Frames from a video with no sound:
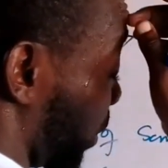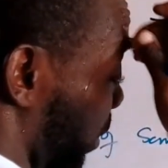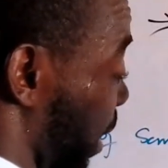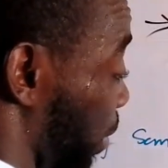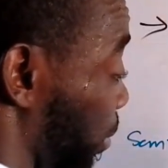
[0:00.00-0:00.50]

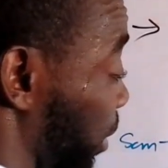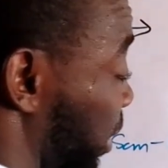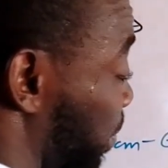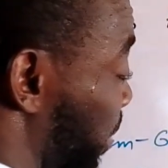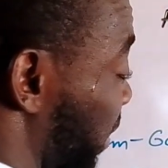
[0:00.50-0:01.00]
Now
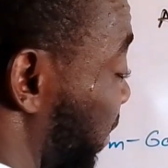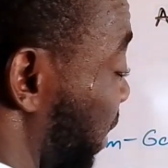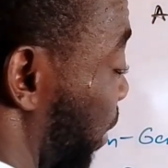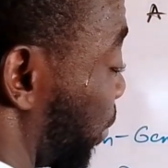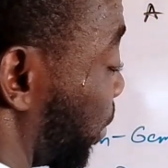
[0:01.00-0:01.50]
this place
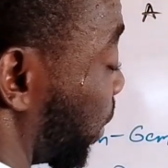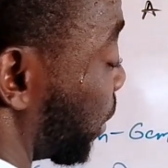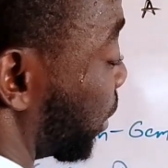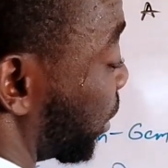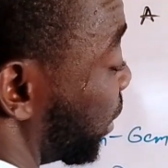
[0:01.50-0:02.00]
now
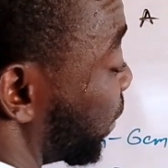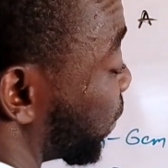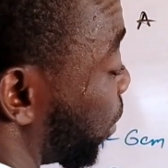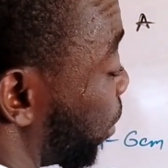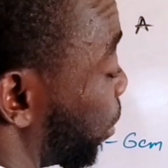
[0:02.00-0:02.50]
is
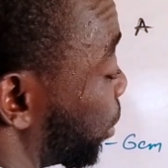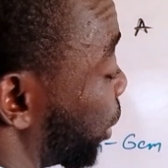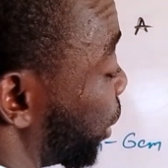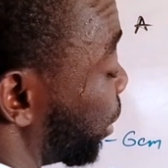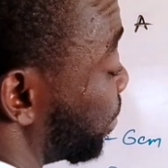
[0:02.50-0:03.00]
called
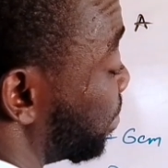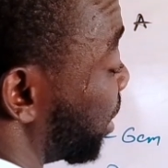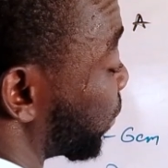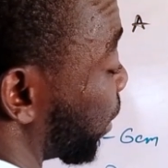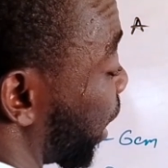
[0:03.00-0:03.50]
the
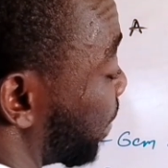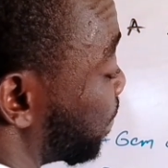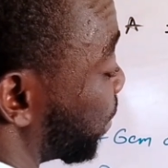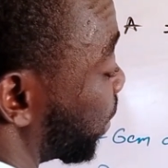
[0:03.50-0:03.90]
mesocarp.